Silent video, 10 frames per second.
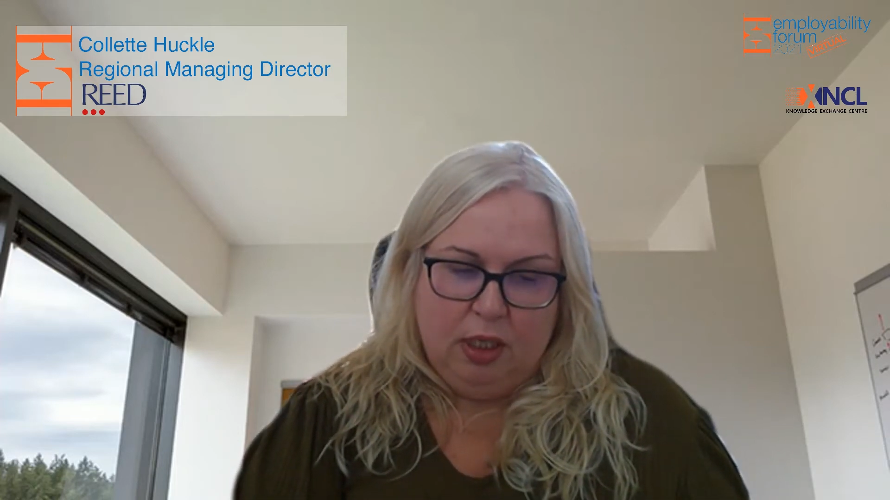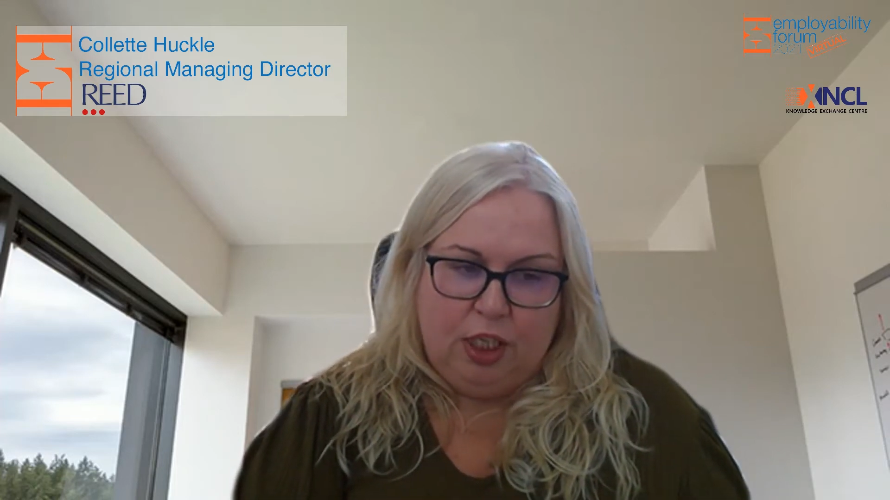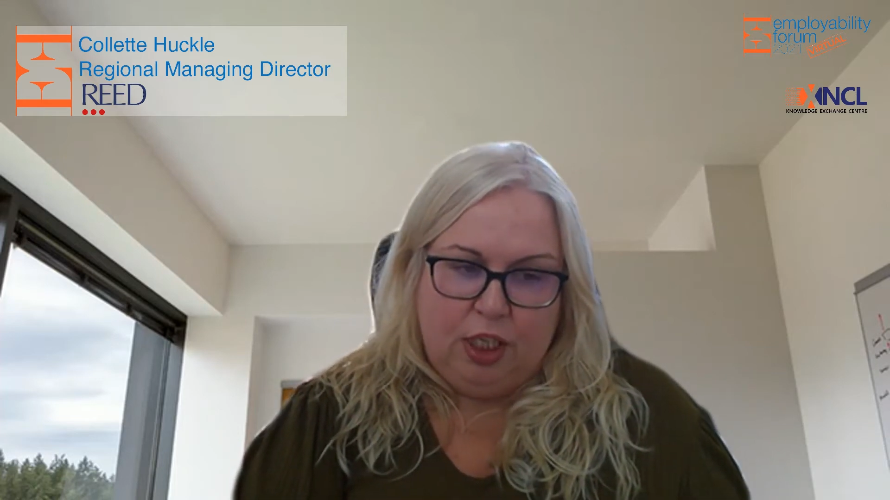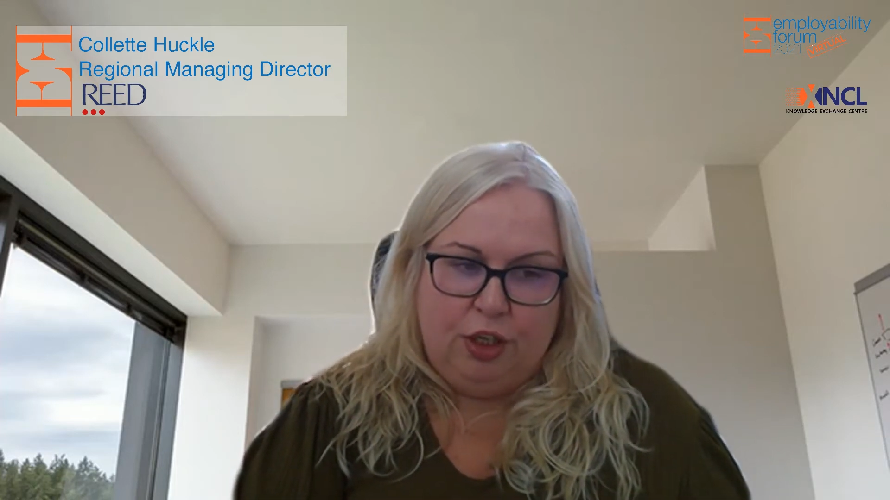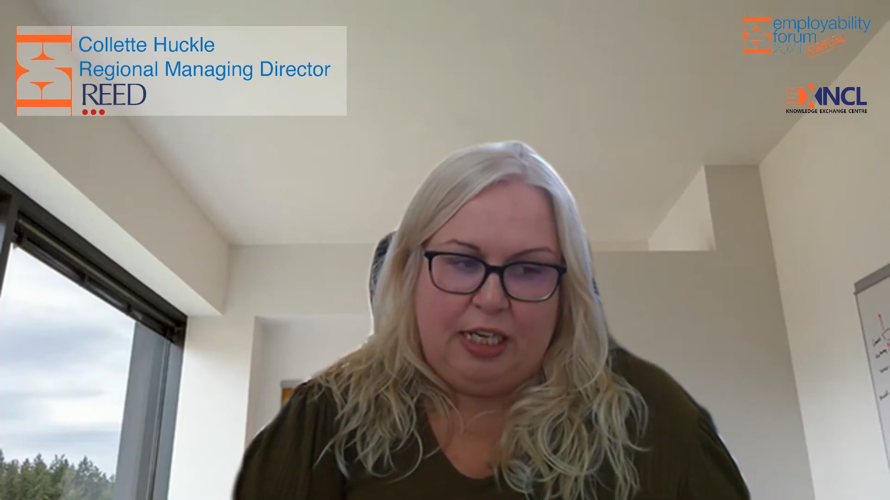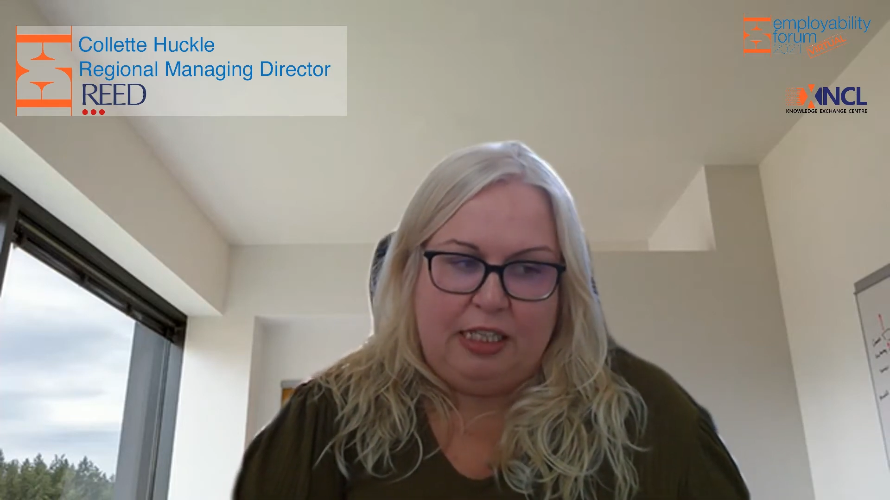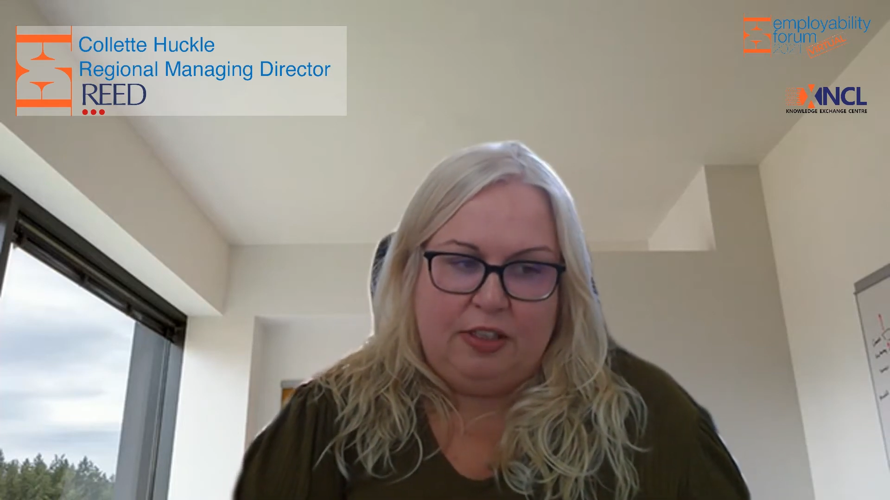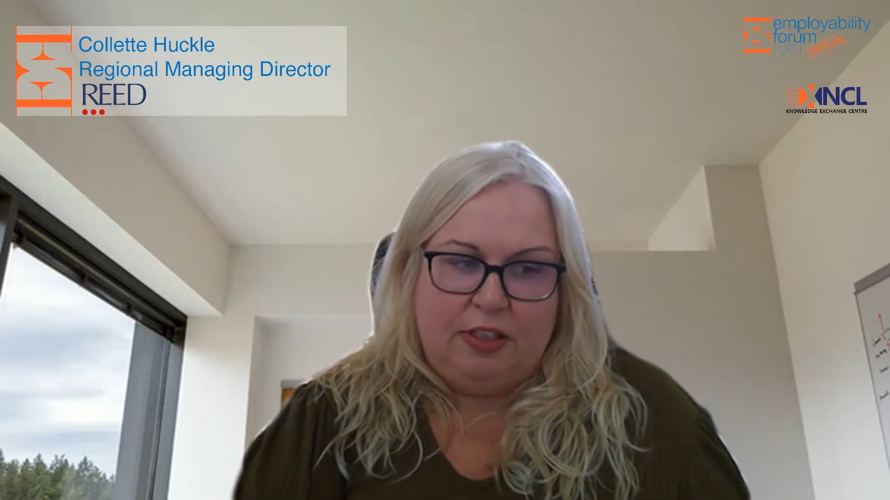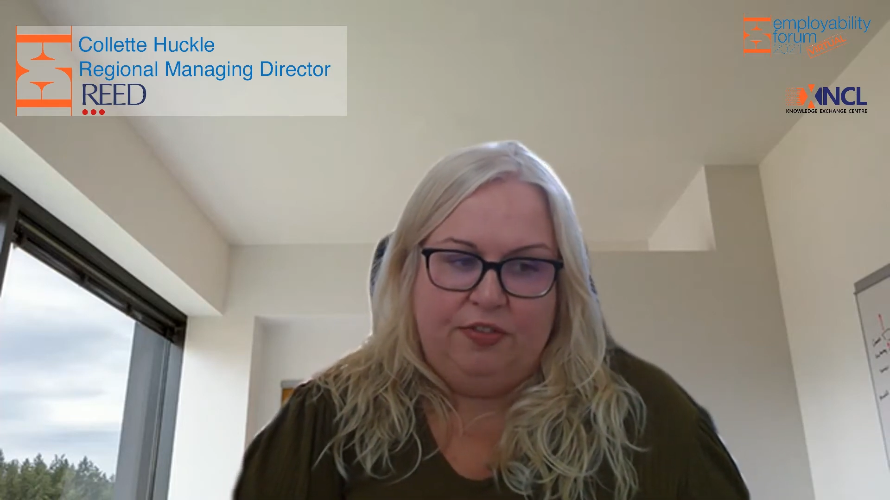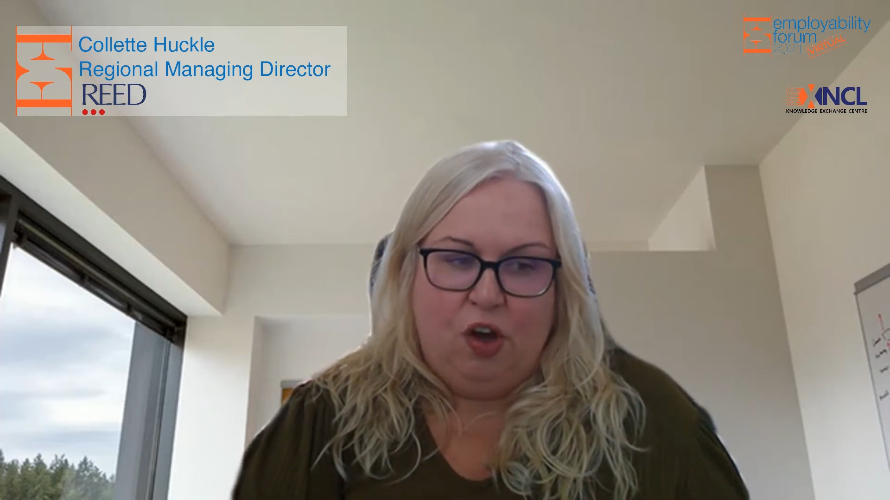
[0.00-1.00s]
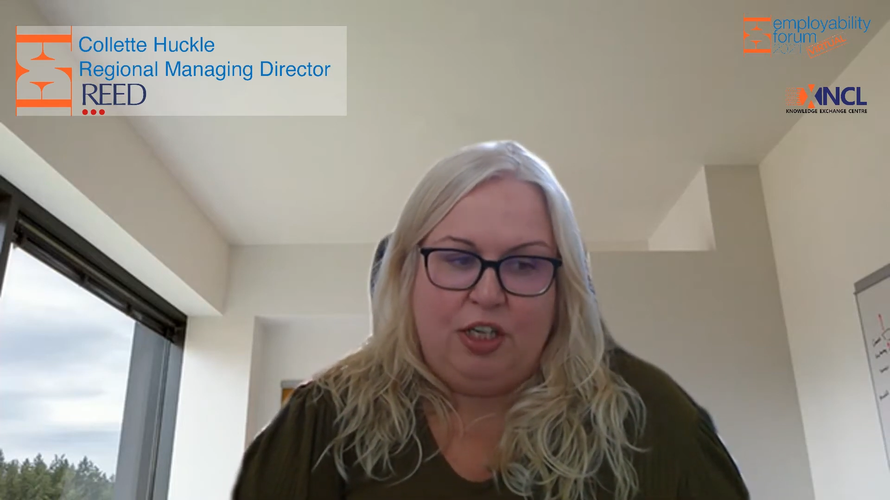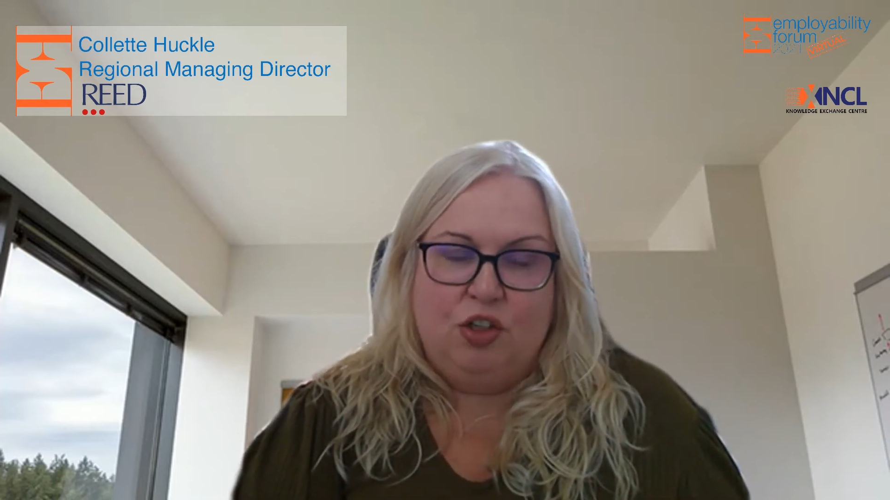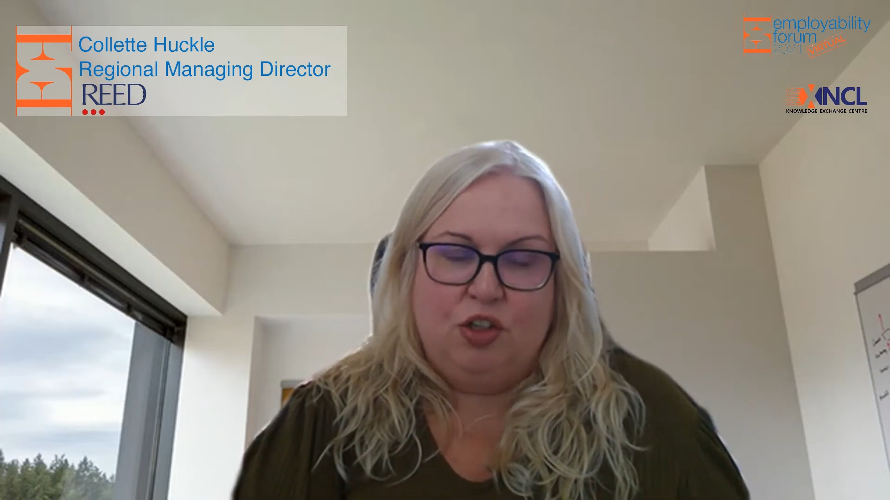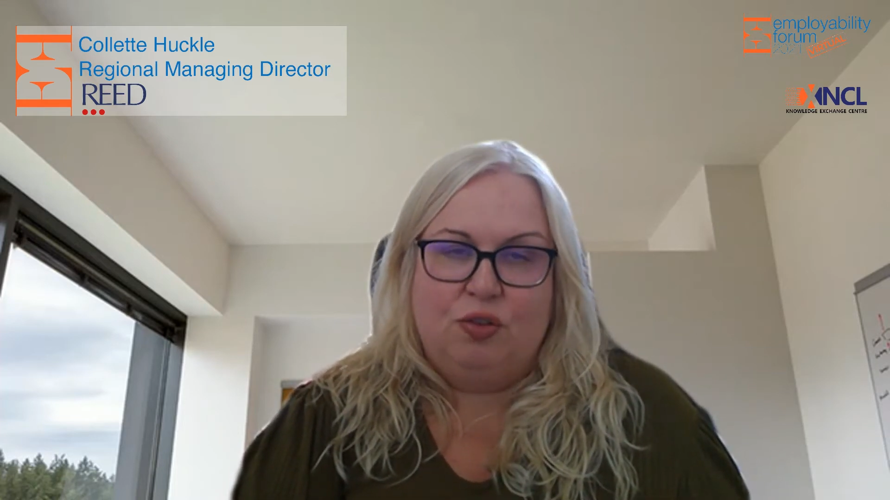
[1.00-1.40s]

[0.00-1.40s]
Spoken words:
You need to find your